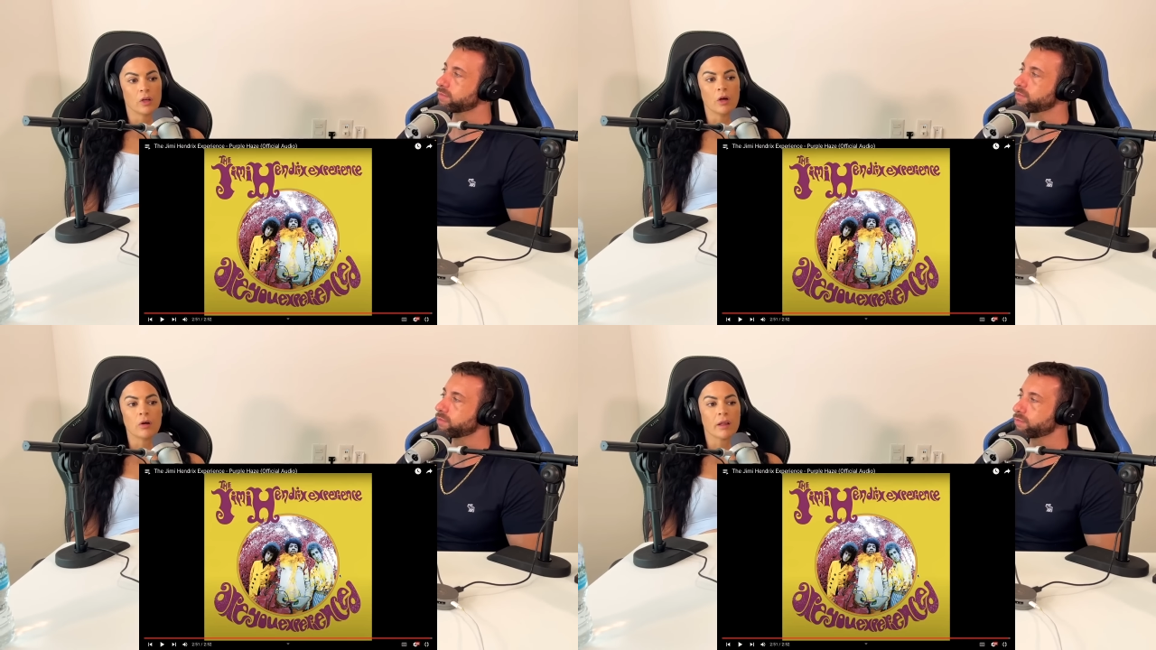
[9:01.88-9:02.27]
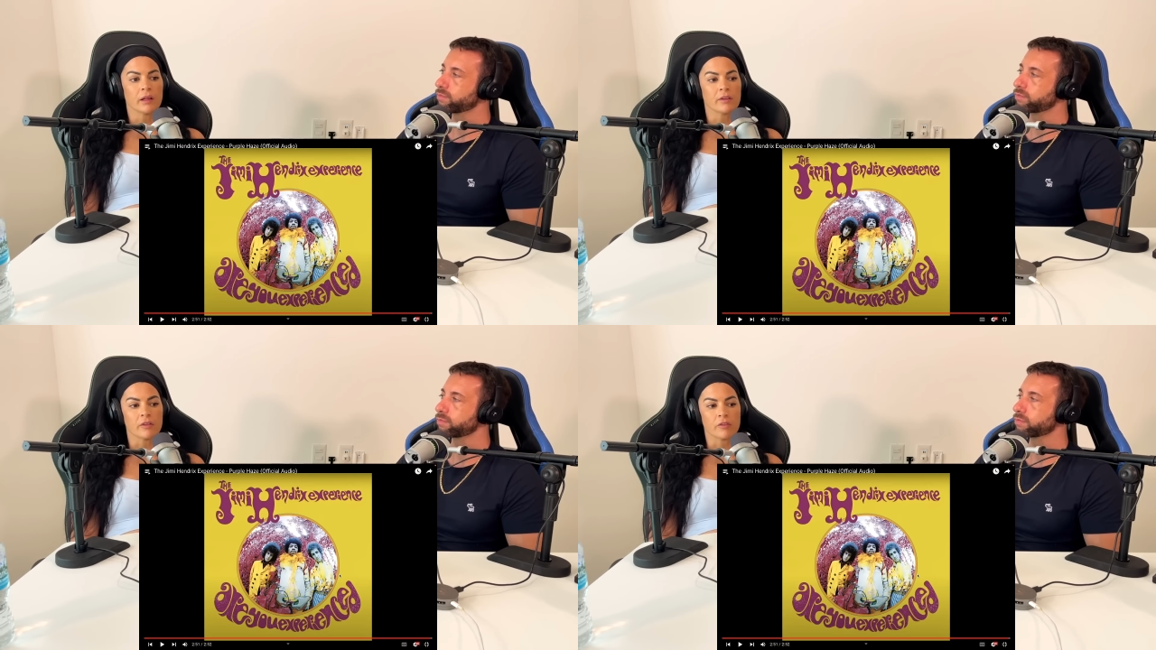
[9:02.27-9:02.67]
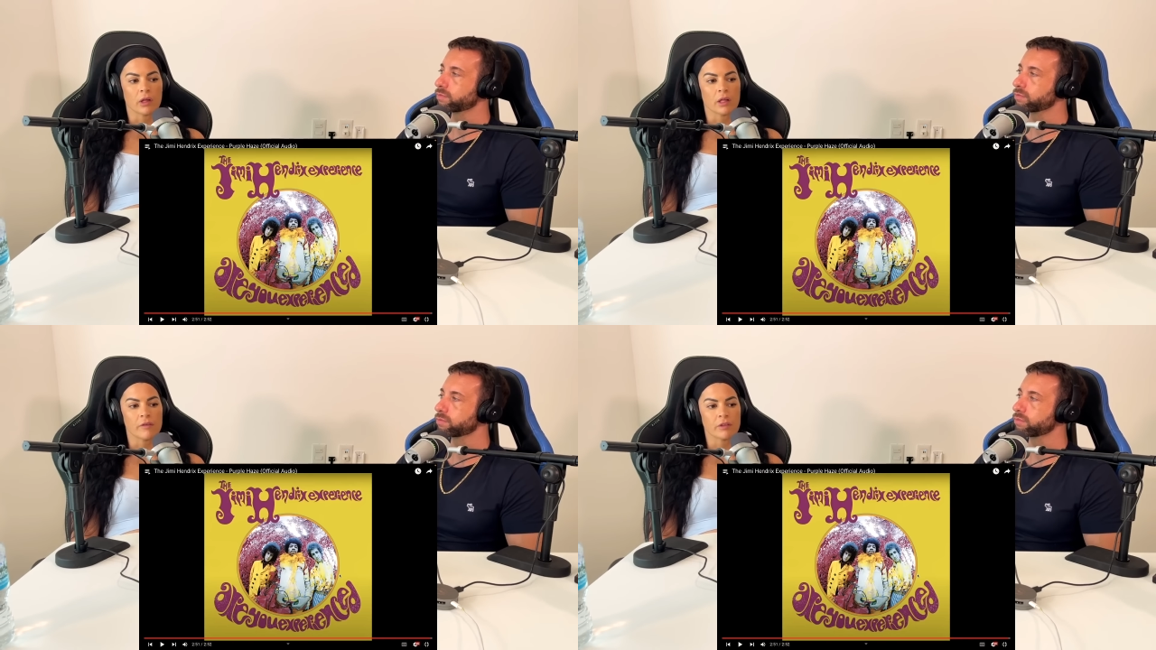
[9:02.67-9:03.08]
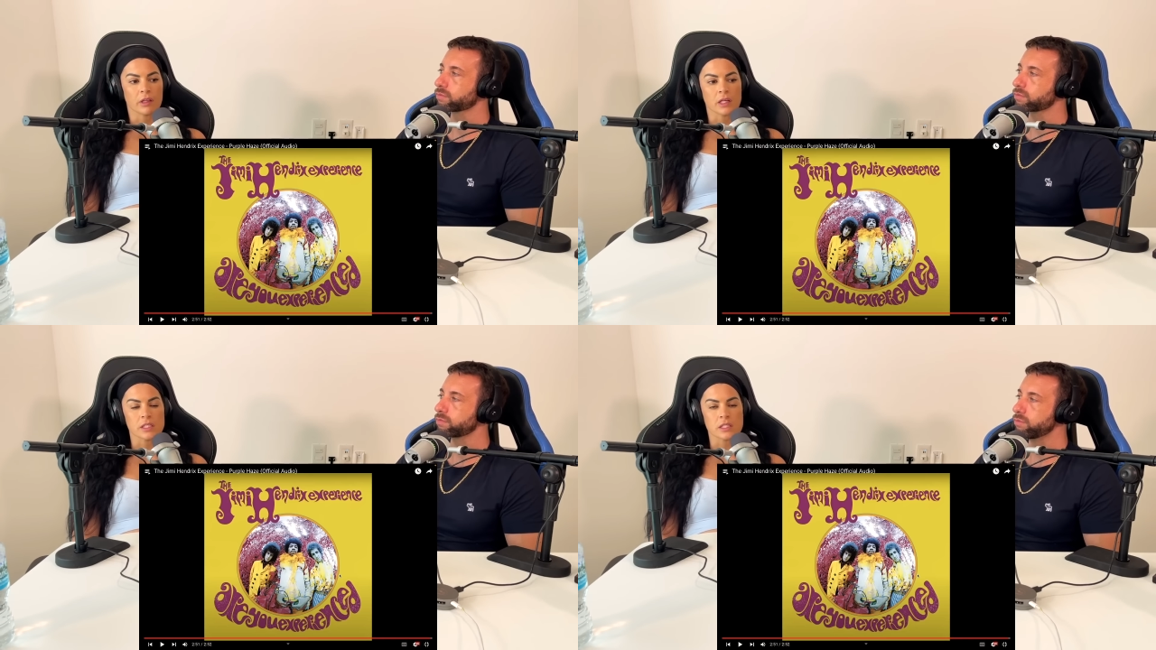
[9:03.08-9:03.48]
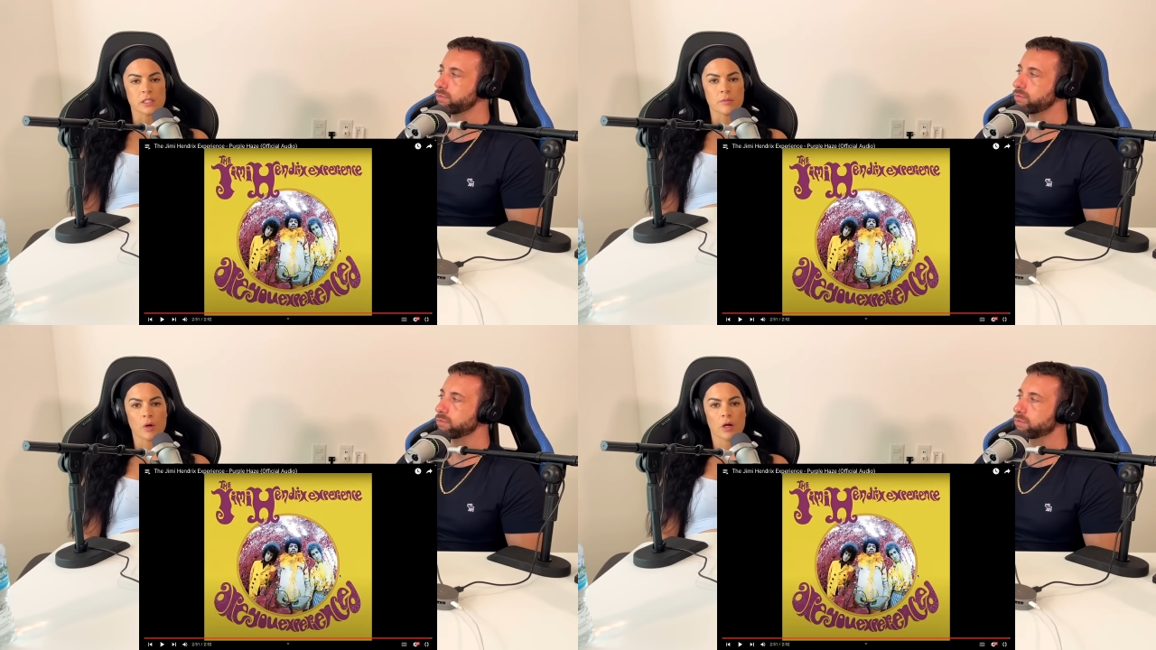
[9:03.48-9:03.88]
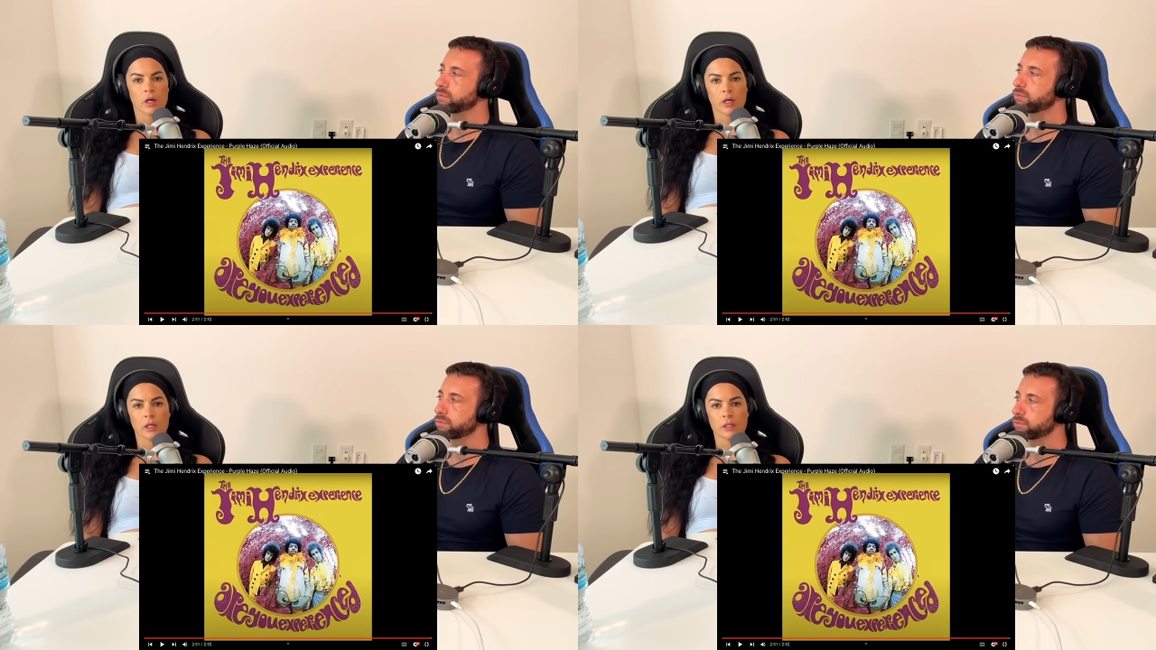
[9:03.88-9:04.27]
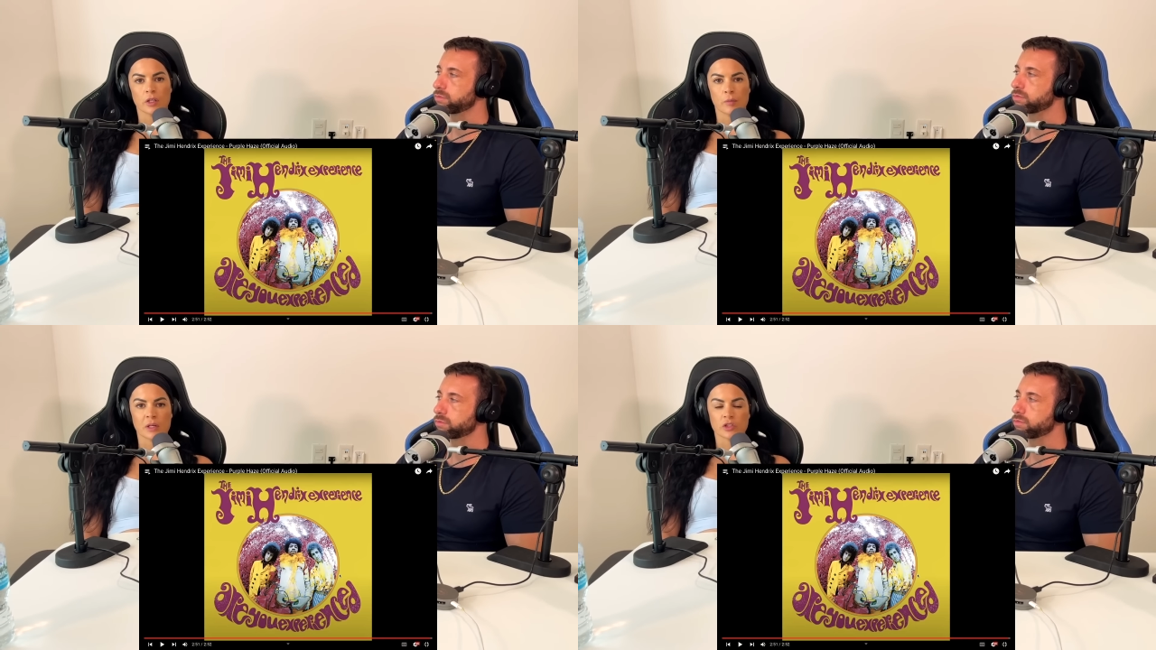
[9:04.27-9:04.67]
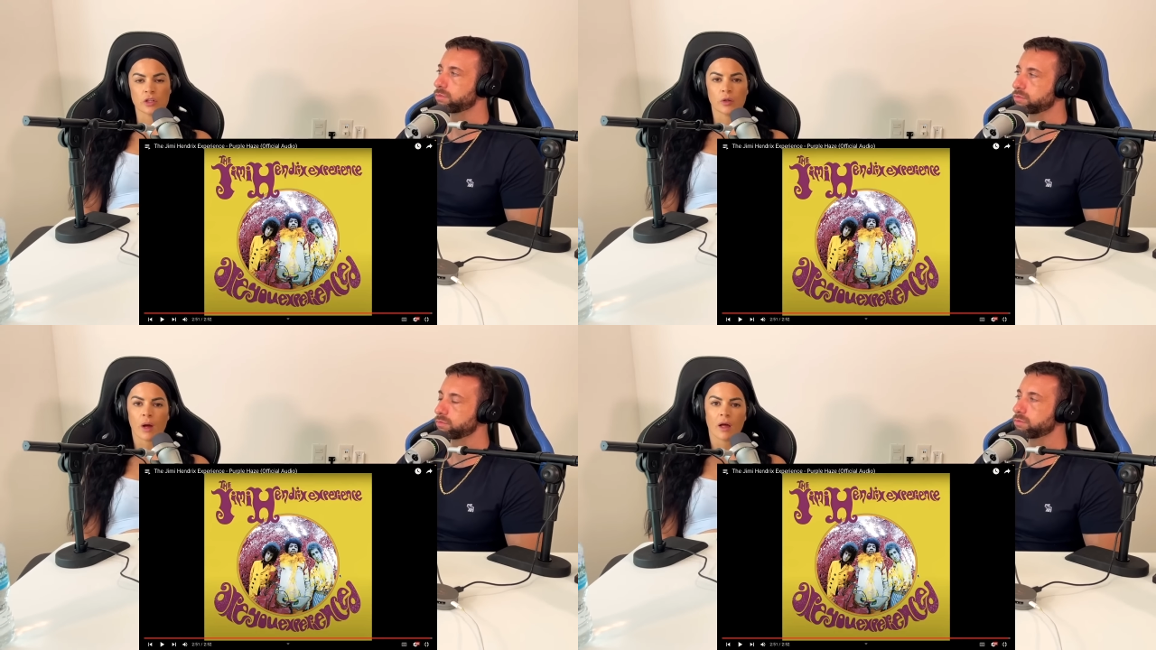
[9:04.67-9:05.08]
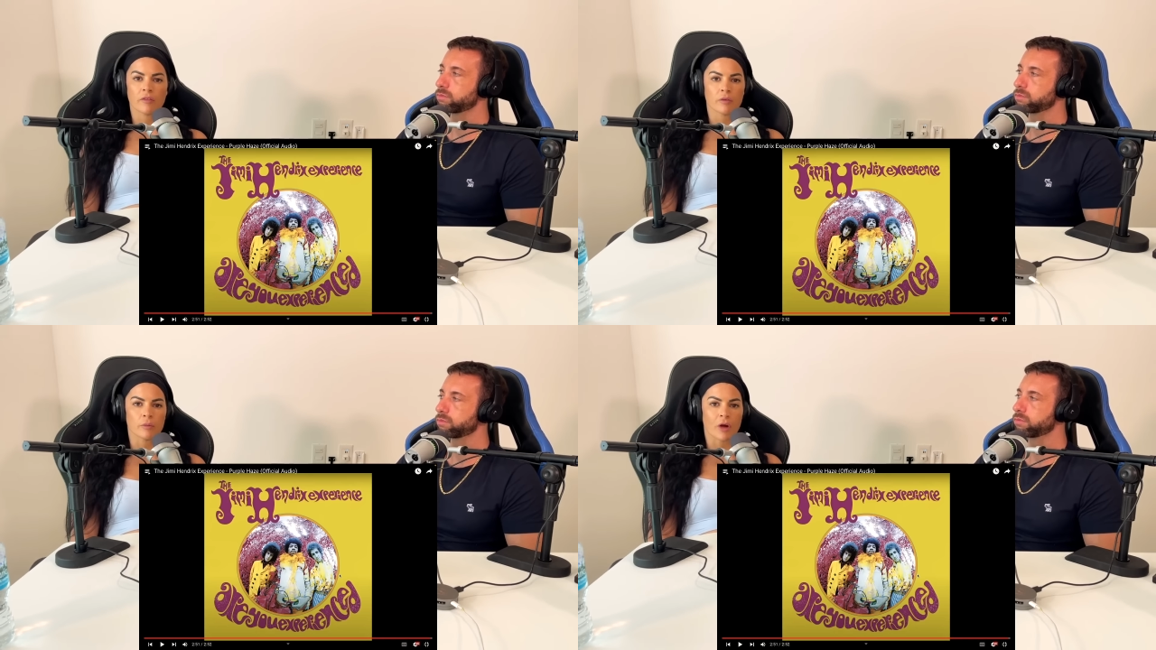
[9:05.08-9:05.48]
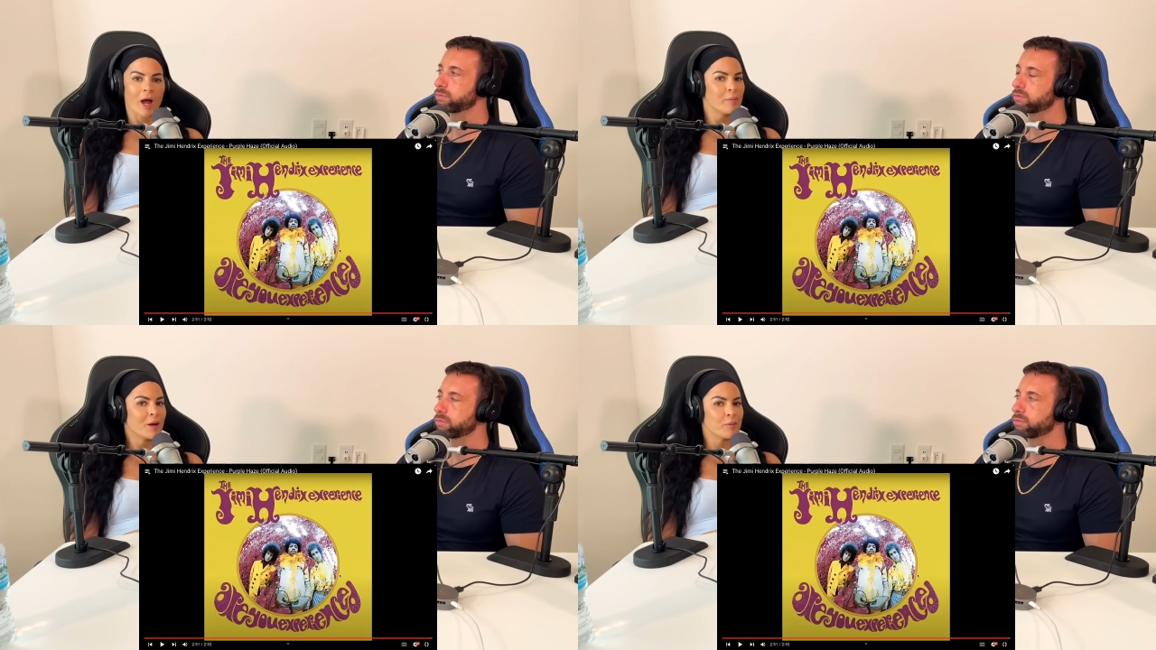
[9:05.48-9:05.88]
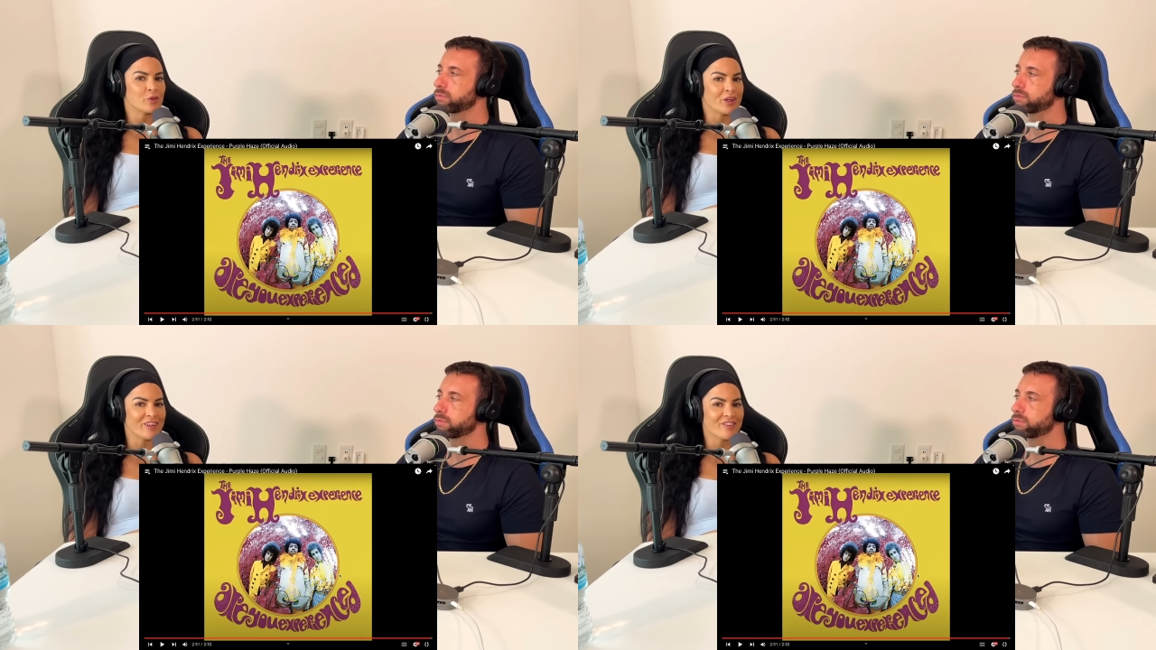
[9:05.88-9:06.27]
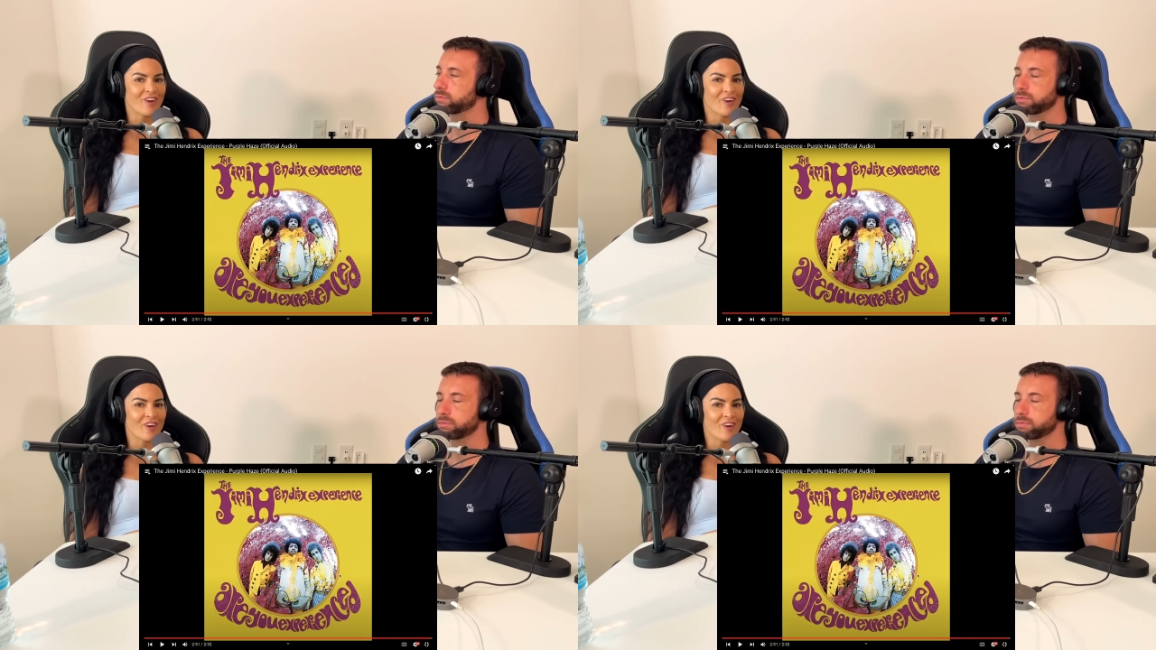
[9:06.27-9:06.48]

Speaker 1: No, I like this. I'd definitely like to see more. And, you know, make sure you guys subscribe. Come join us